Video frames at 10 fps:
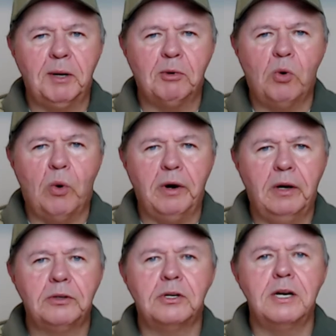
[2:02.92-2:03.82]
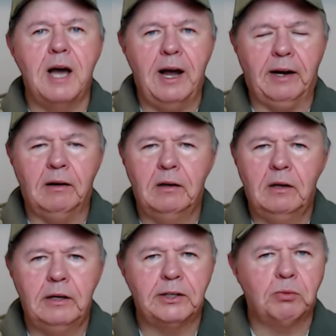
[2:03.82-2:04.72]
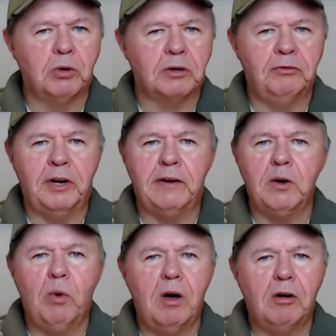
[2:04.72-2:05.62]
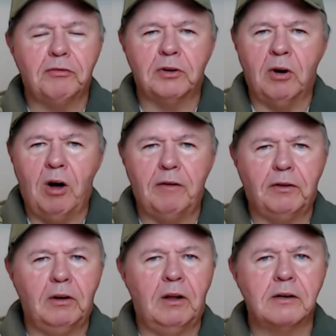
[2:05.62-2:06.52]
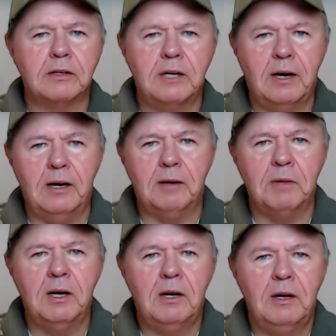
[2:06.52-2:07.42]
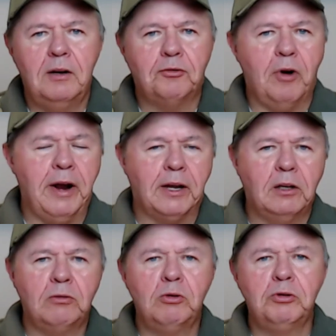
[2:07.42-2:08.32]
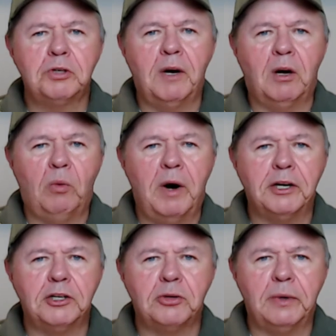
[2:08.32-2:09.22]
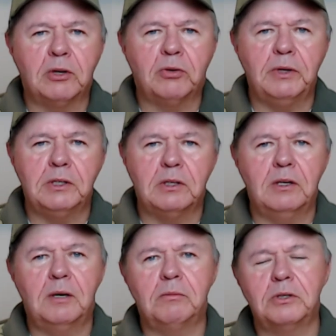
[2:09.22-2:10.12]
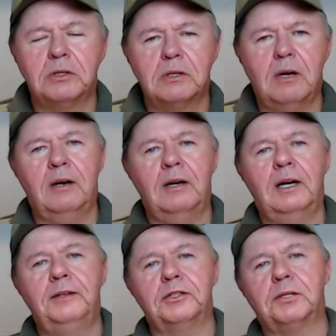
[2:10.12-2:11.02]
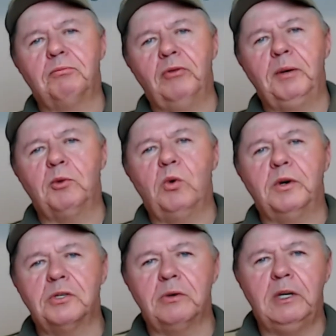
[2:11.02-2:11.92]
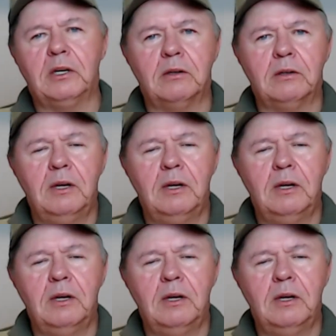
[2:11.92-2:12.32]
Court to 9. It's worked very well for an awful long time. Franklin Roosevelt wanted to increase the numbers on the Supreme Court so he could